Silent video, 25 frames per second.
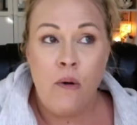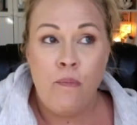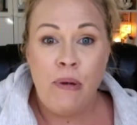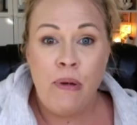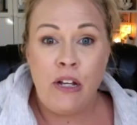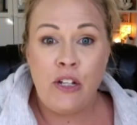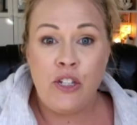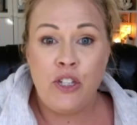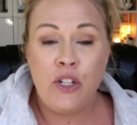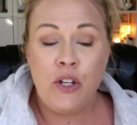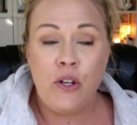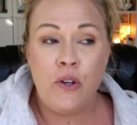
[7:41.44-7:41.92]

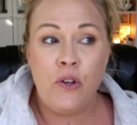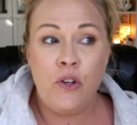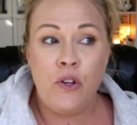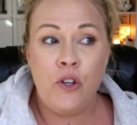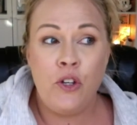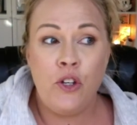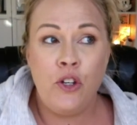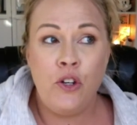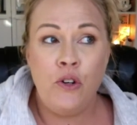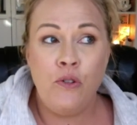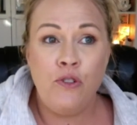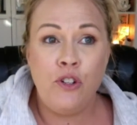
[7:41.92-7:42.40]
because
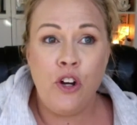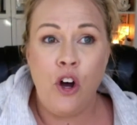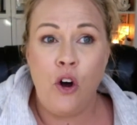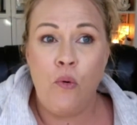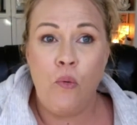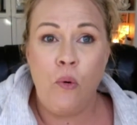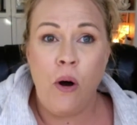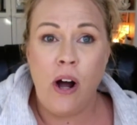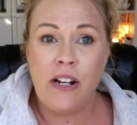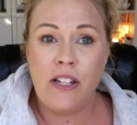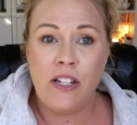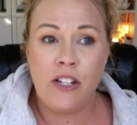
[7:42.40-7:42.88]
you don't
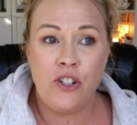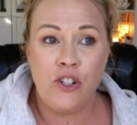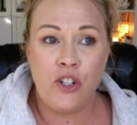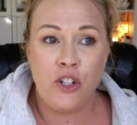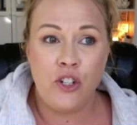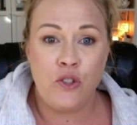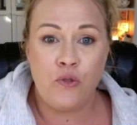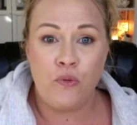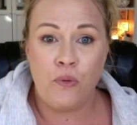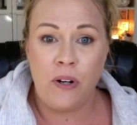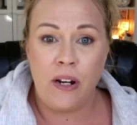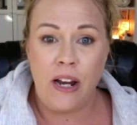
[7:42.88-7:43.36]
want to
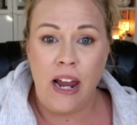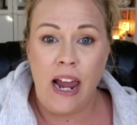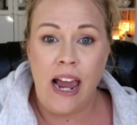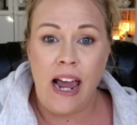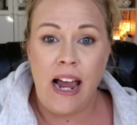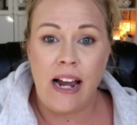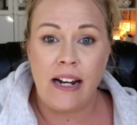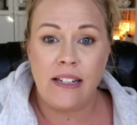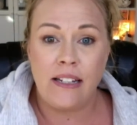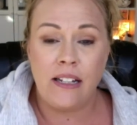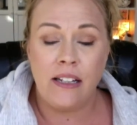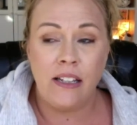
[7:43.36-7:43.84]
just
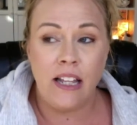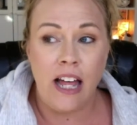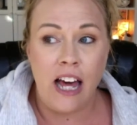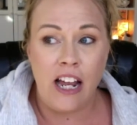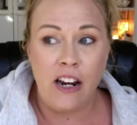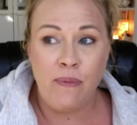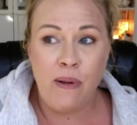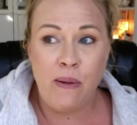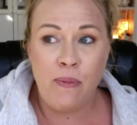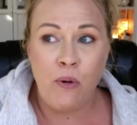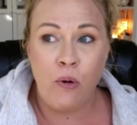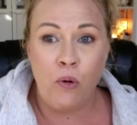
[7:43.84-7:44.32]
react. A lot
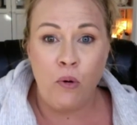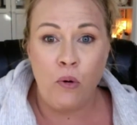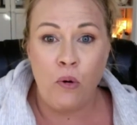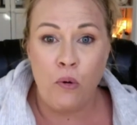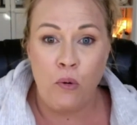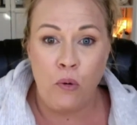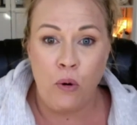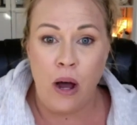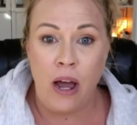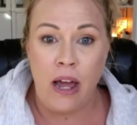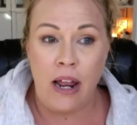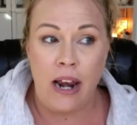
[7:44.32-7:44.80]
of
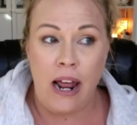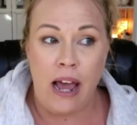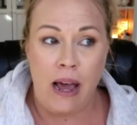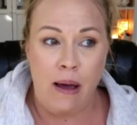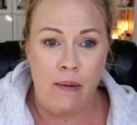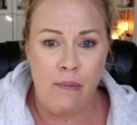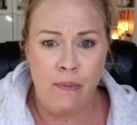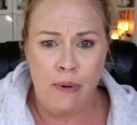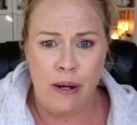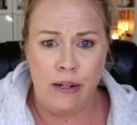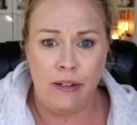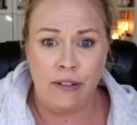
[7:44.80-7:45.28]
people, and
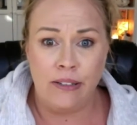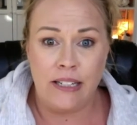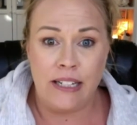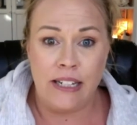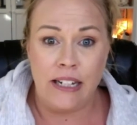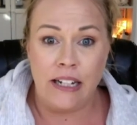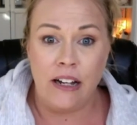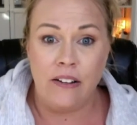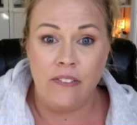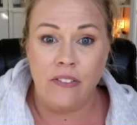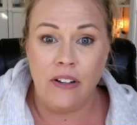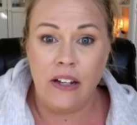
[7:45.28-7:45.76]
I'm
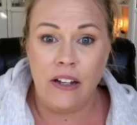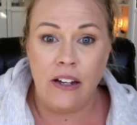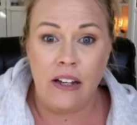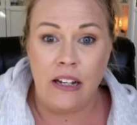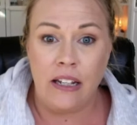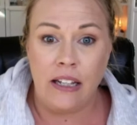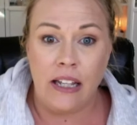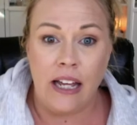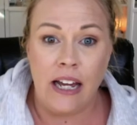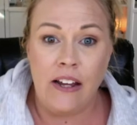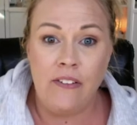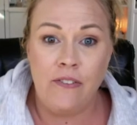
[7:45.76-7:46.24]
guilty of it
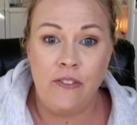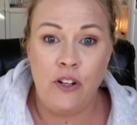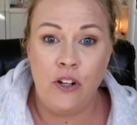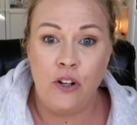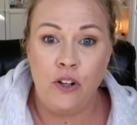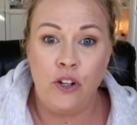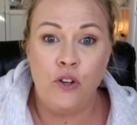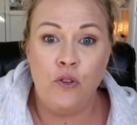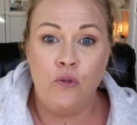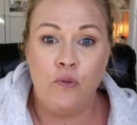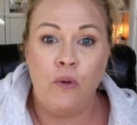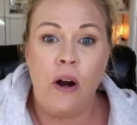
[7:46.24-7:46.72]
in life, you know,
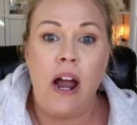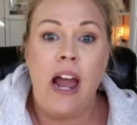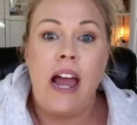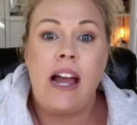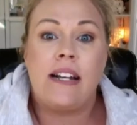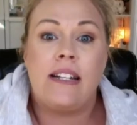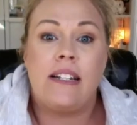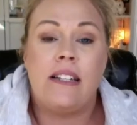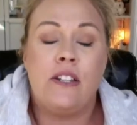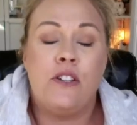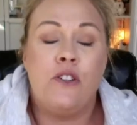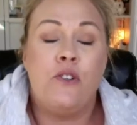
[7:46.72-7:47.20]
you
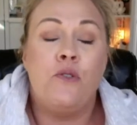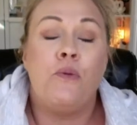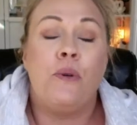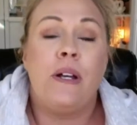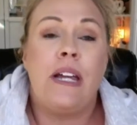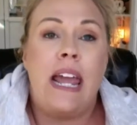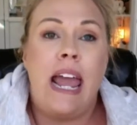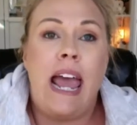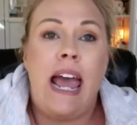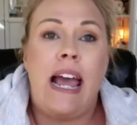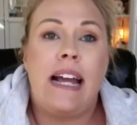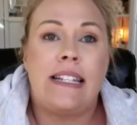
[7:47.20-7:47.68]
react, you
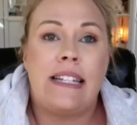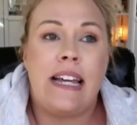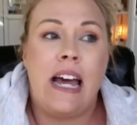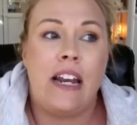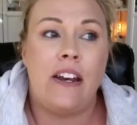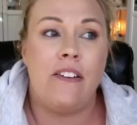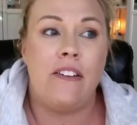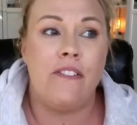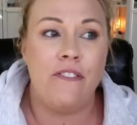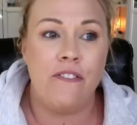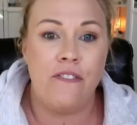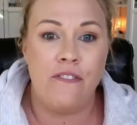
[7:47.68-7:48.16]
react
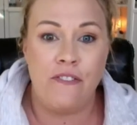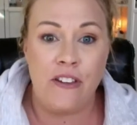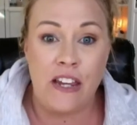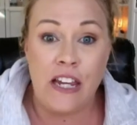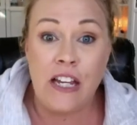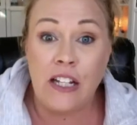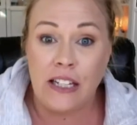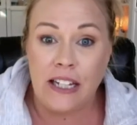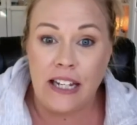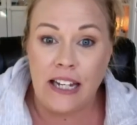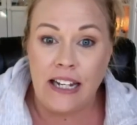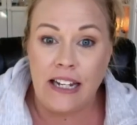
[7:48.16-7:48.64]
out of
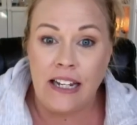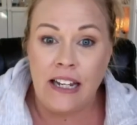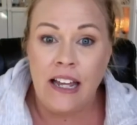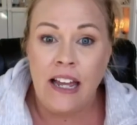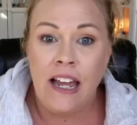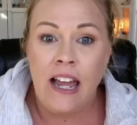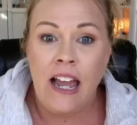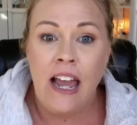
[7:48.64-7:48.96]
feeling.